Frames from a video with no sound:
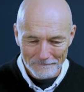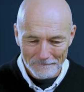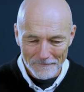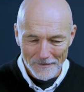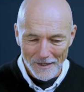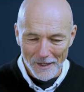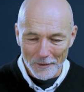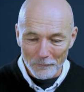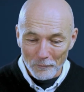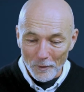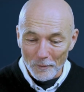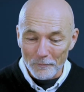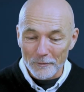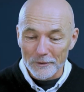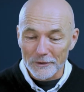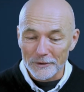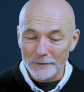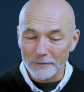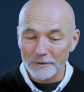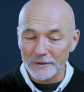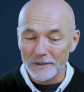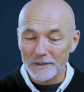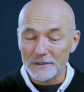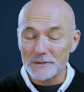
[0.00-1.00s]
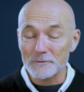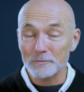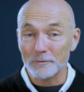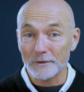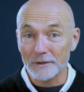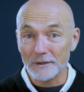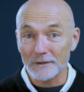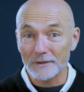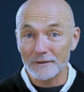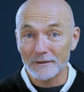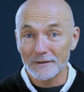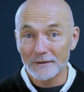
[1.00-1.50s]
And what we're doing this
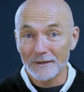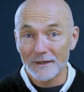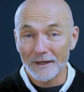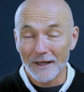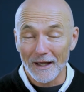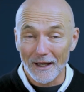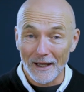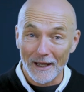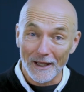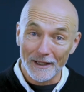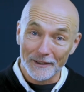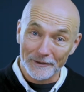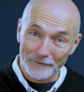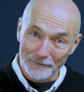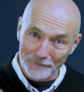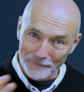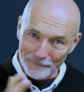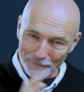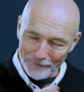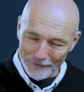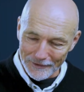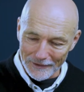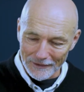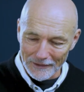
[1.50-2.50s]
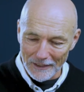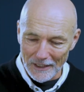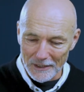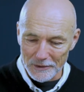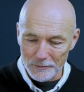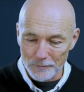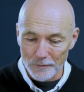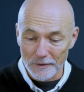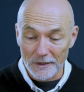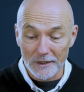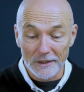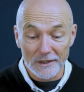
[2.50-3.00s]
week, and we did last
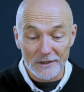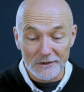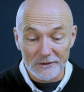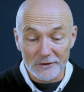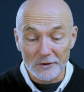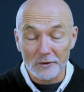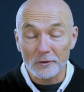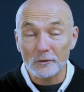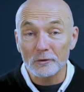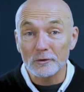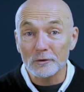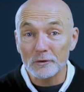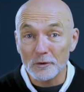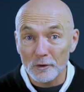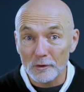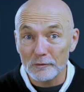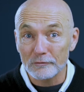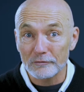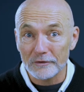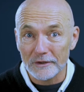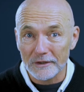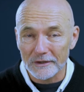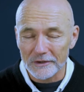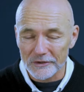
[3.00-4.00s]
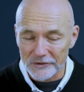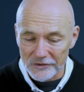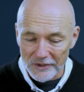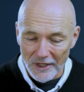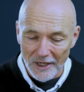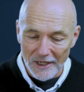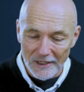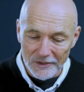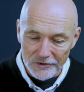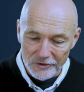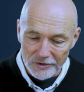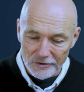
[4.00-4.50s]
week, is uncovering this
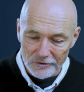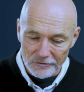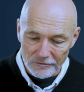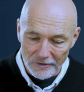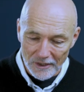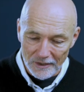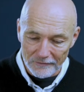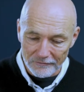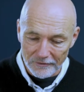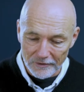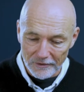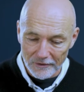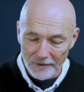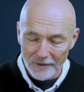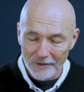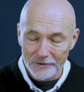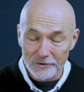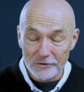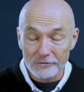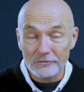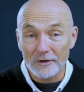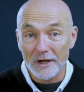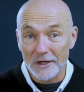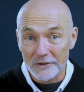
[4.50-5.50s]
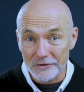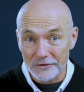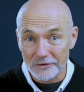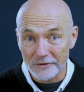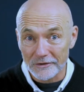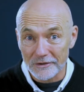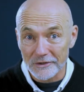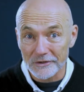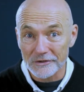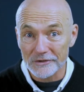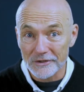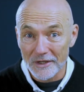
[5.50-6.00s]
ancient treasure,
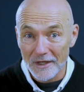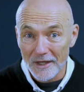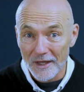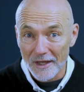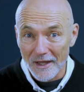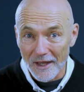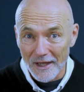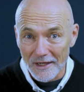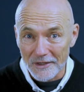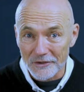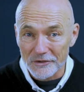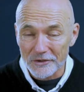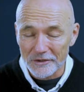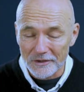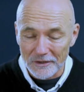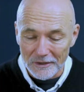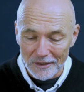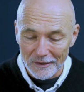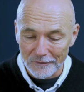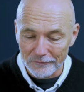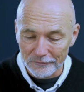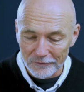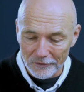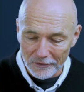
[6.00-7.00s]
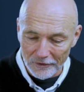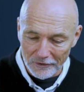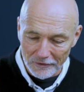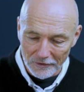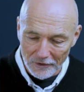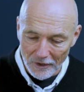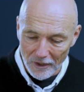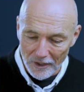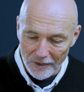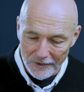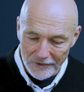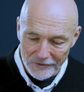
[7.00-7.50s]
this ancient gift
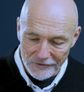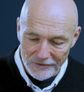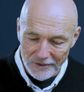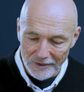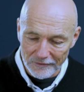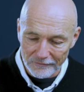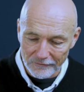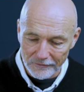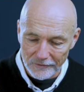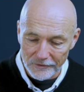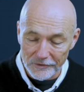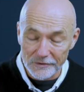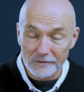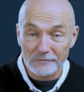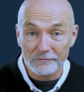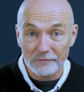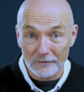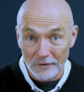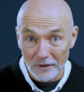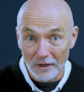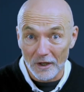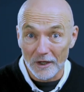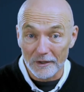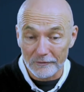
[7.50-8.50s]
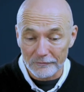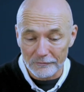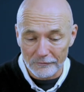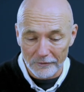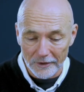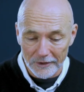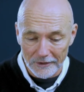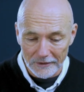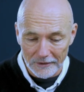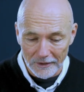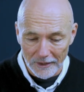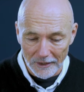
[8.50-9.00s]
God has given us for life
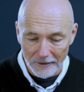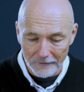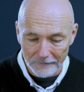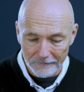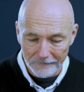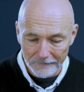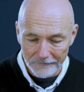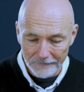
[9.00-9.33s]
right now.